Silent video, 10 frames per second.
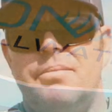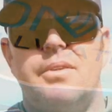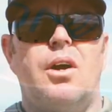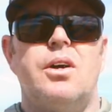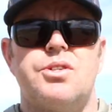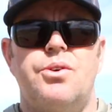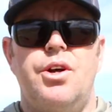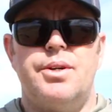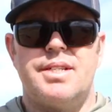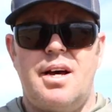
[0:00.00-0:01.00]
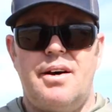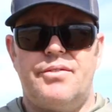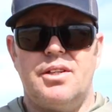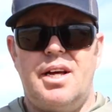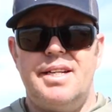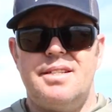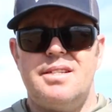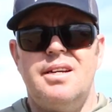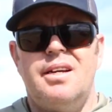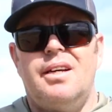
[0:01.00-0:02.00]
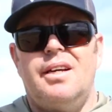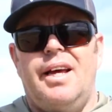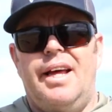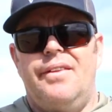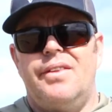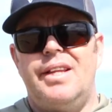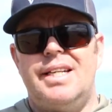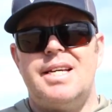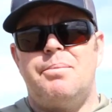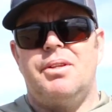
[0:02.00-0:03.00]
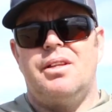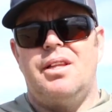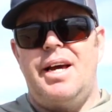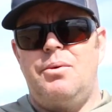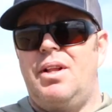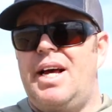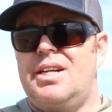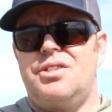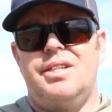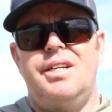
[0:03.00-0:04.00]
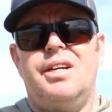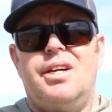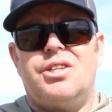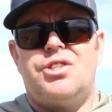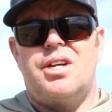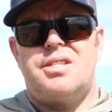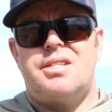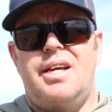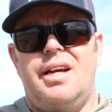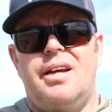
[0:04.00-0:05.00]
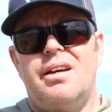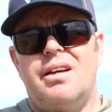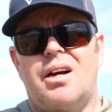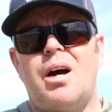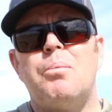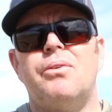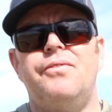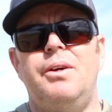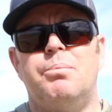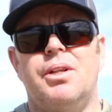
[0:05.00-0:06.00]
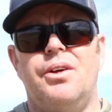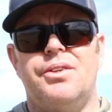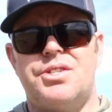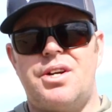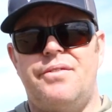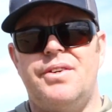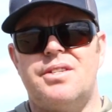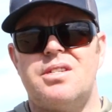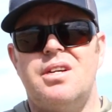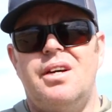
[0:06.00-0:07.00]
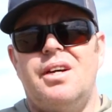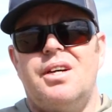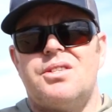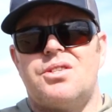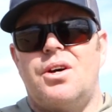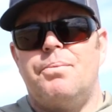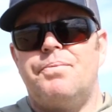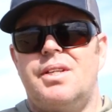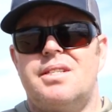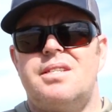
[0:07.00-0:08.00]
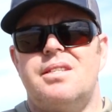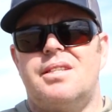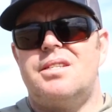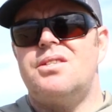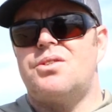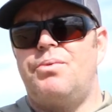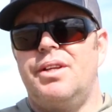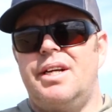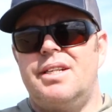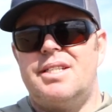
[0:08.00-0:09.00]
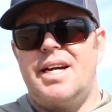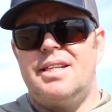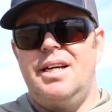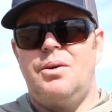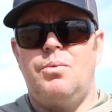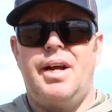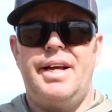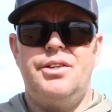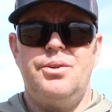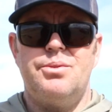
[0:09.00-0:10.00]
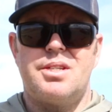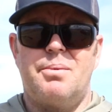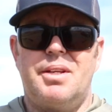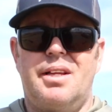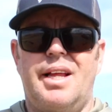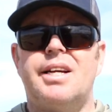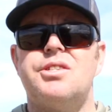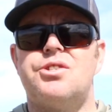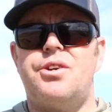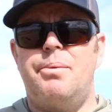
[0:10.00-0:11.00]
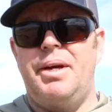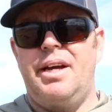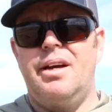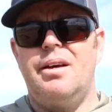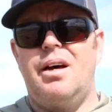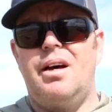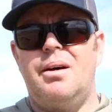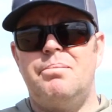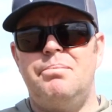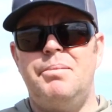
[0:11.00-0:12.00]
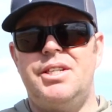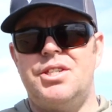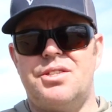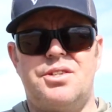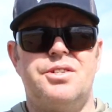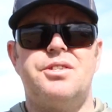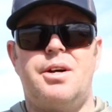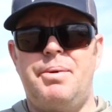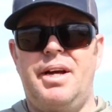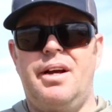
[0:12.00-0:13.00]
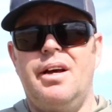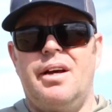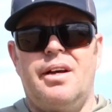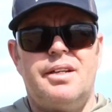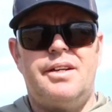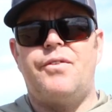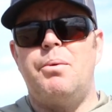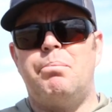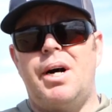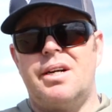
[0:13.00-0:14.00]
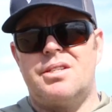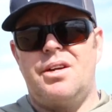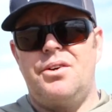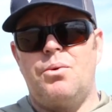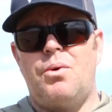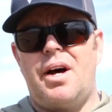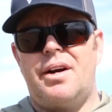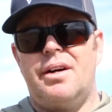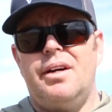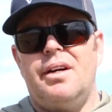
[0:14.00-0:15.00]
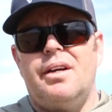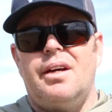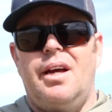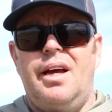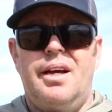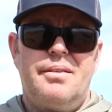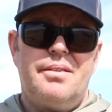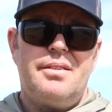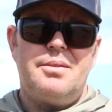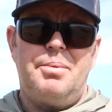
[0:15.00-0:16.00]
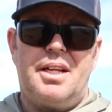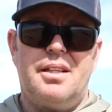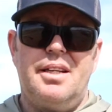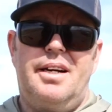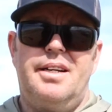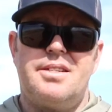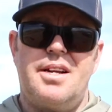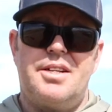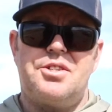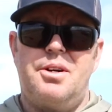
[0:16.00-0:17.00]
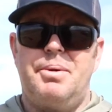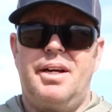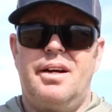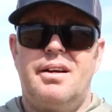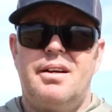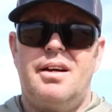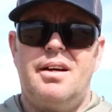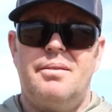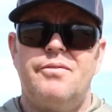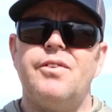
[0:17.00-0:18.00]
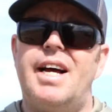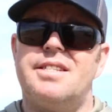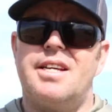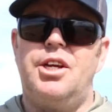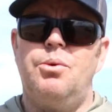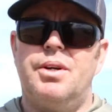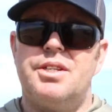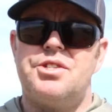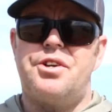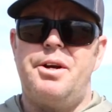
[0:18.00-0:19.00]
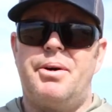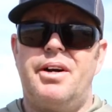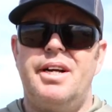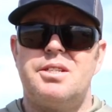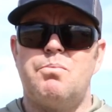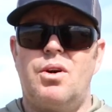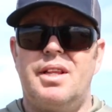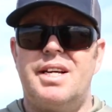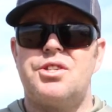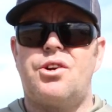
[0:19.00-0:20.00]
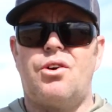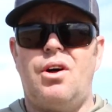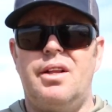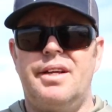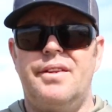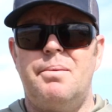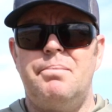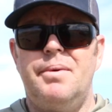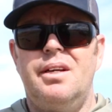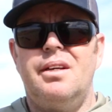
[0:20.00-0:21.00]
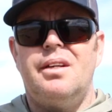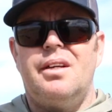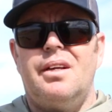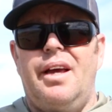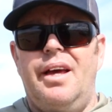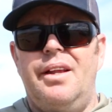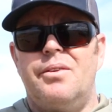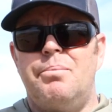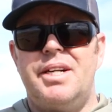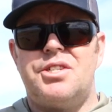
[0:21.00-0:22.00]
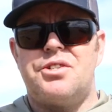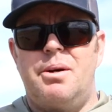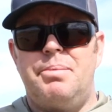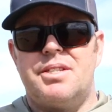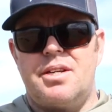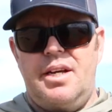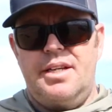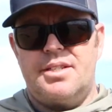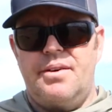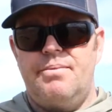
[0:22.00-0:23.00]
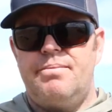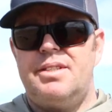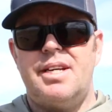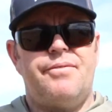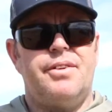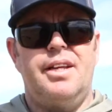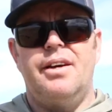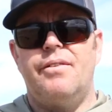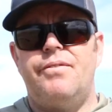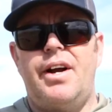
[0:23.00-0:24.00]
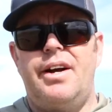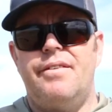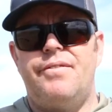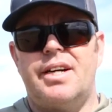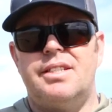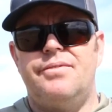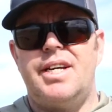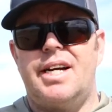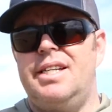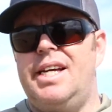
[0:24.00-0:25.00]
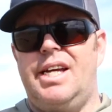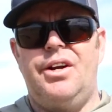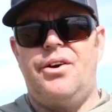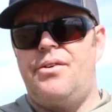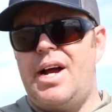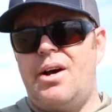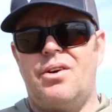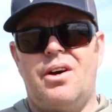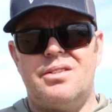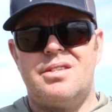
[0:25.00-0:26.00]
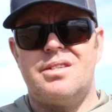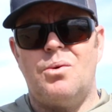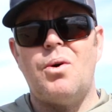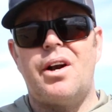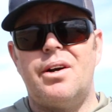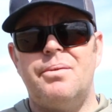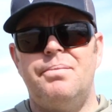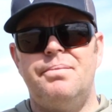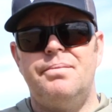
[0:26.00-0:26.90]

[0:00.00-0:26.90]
They're also known as hover lines. And the tip of the line will actually just sink a couple feet below the surface. So this is a really good technique when I do something like stripping midges or stripping different bugs under the water. And to be clear, it's not stripping flies like you would a streamer. It's more or less crawling them. And the midge strip is definitely a very effective technique year-round on still water.